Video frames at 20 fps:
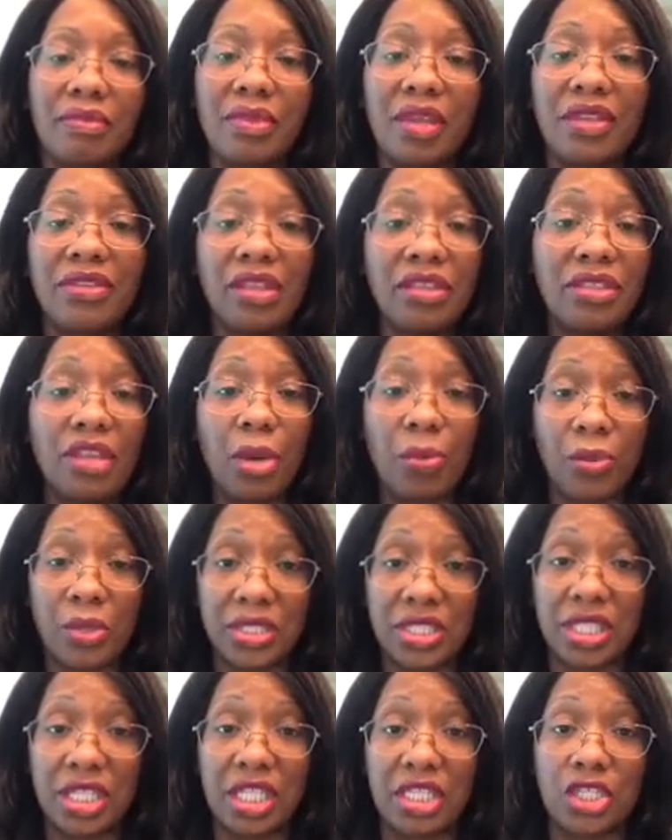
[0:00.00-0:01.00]
that they're
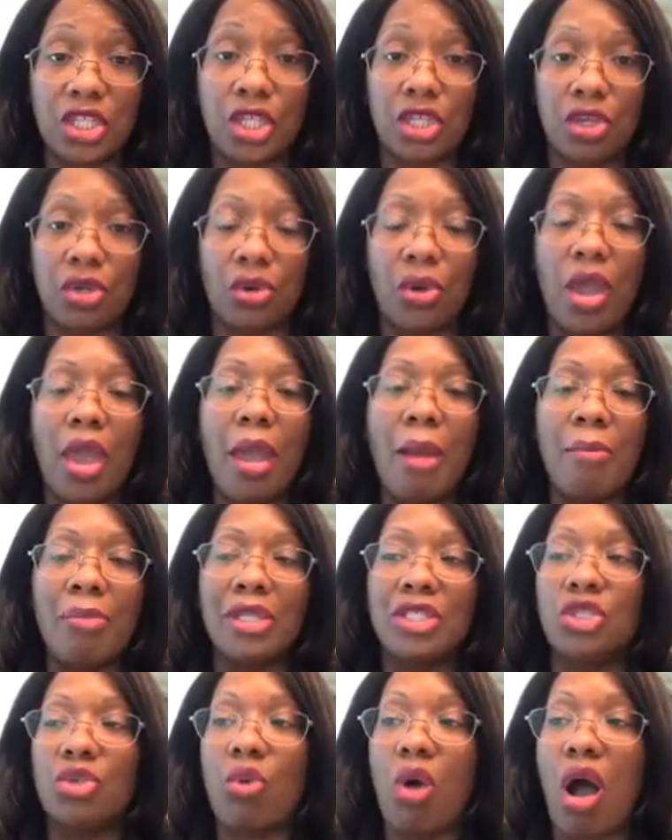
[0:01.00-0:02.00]
presenting to you.
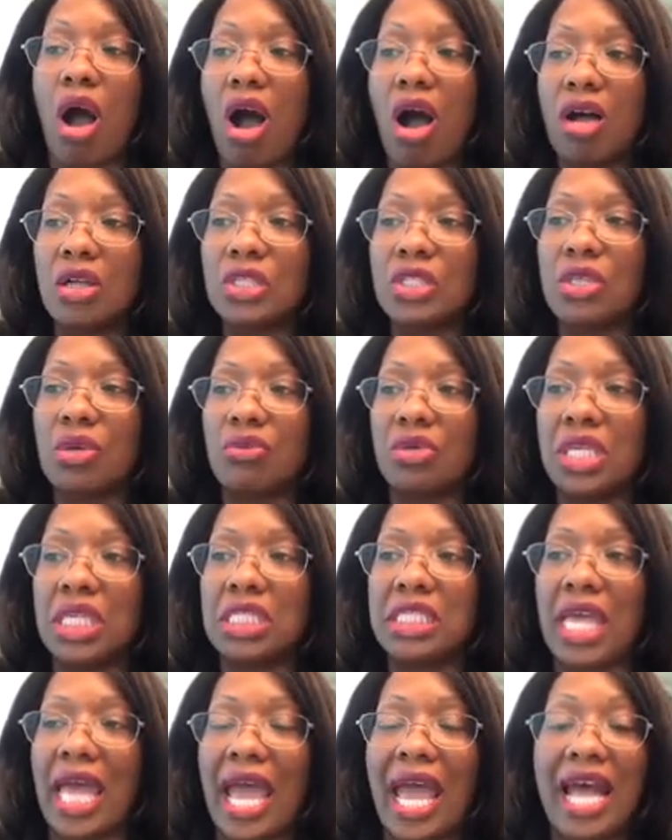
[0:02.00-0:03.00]
But you also need
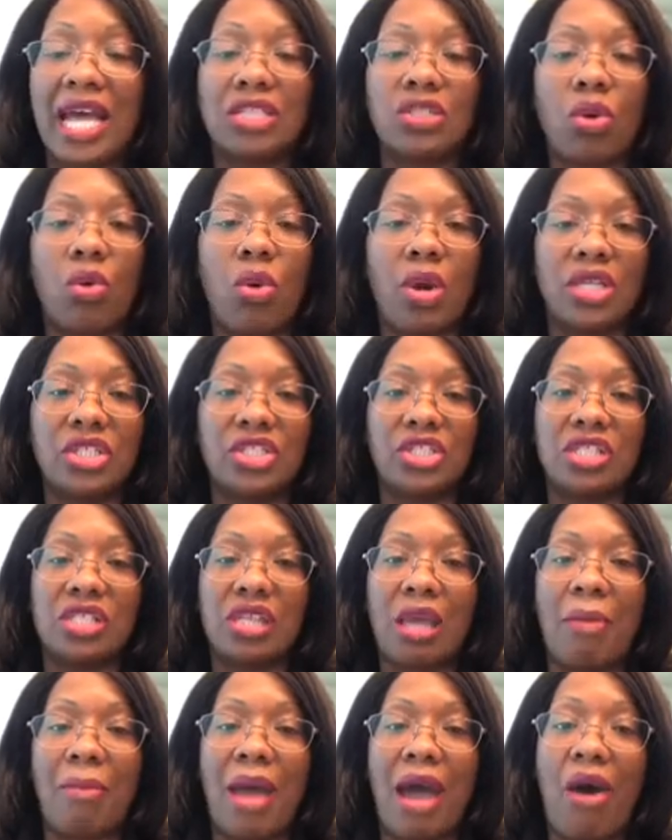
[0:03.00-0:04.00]
to ask questions
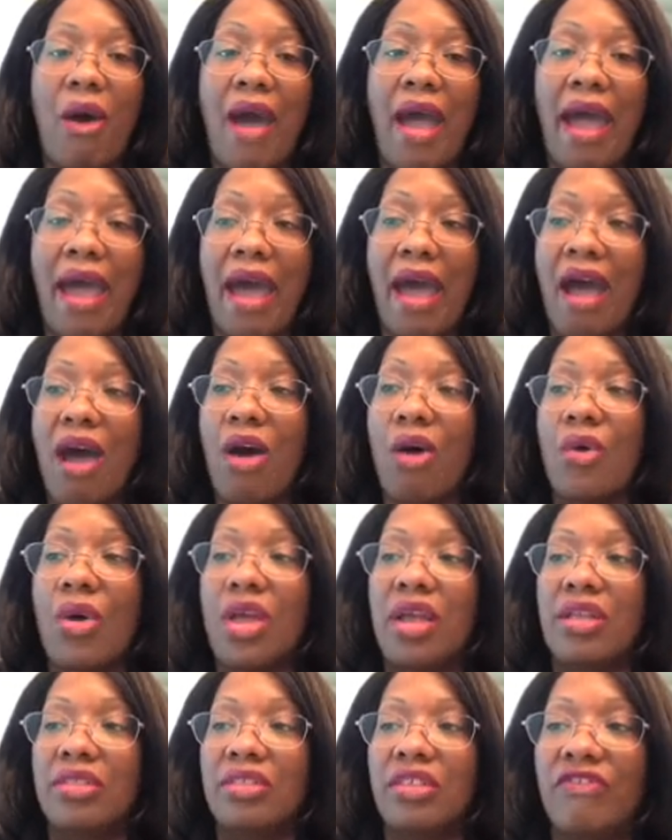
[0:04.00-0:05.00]
about how
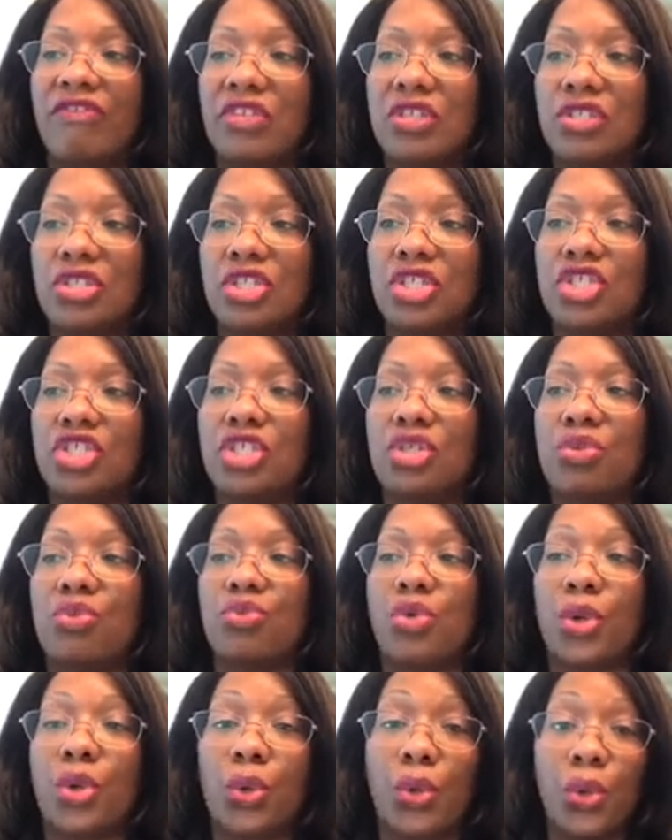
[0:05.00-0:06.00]
the physician
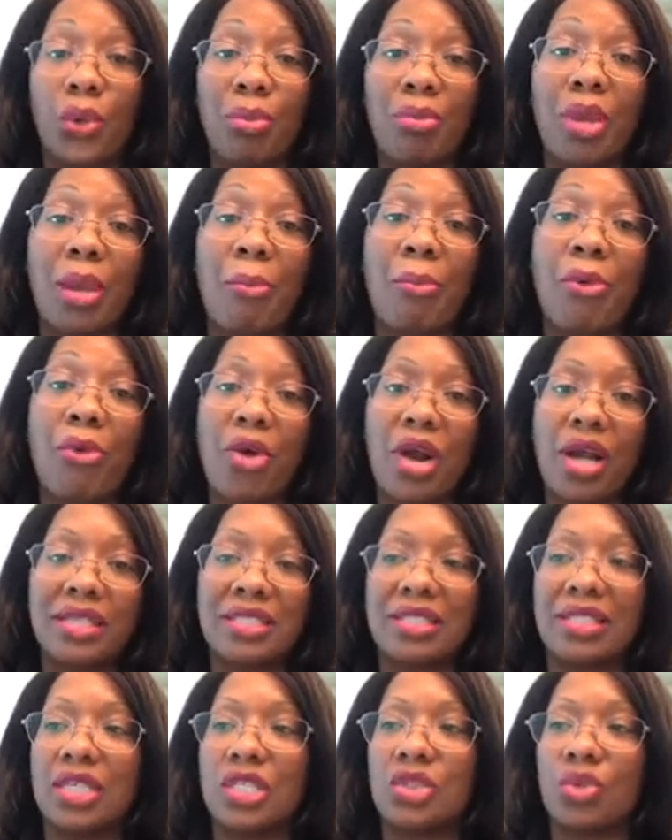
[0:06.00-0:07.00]
recruitment
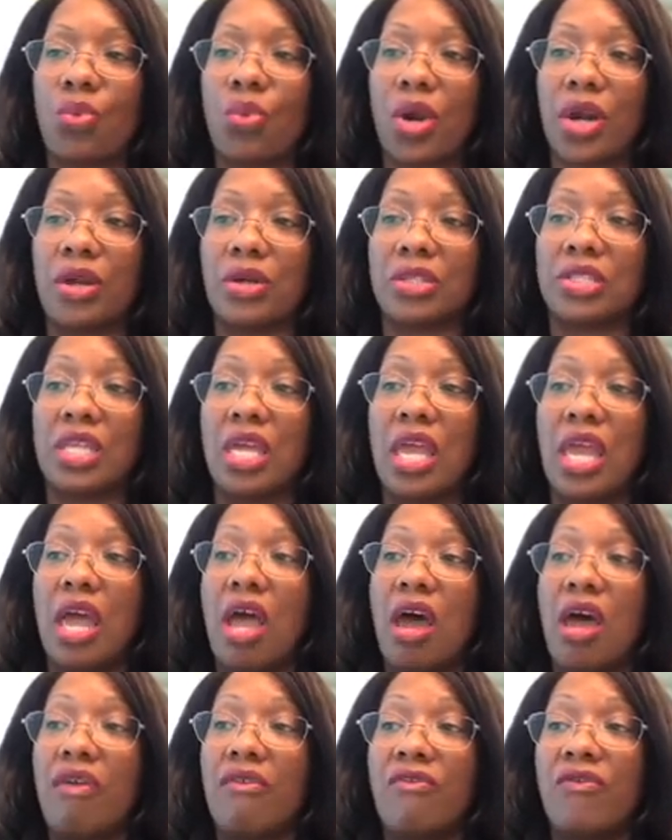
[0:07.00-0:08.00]
process works.
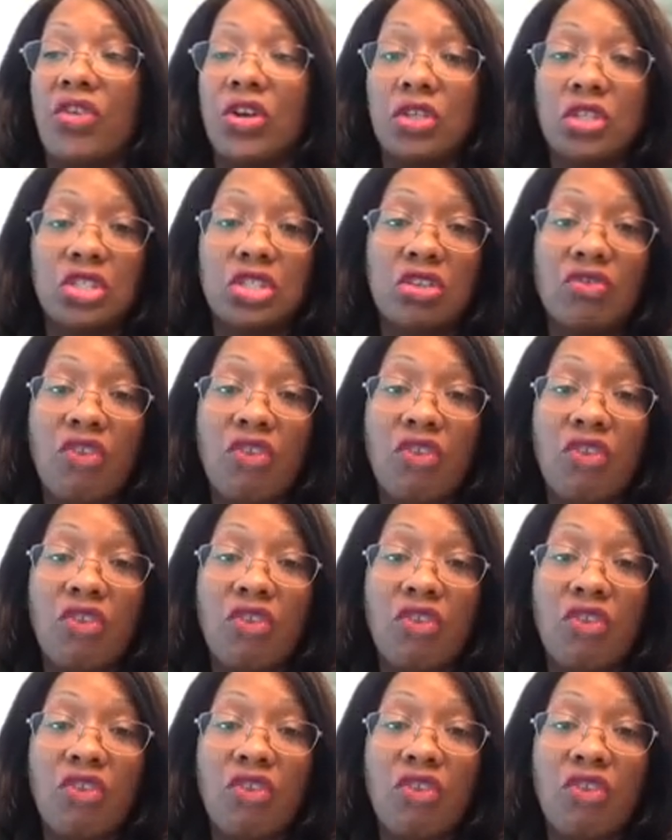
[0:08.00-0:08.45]
First of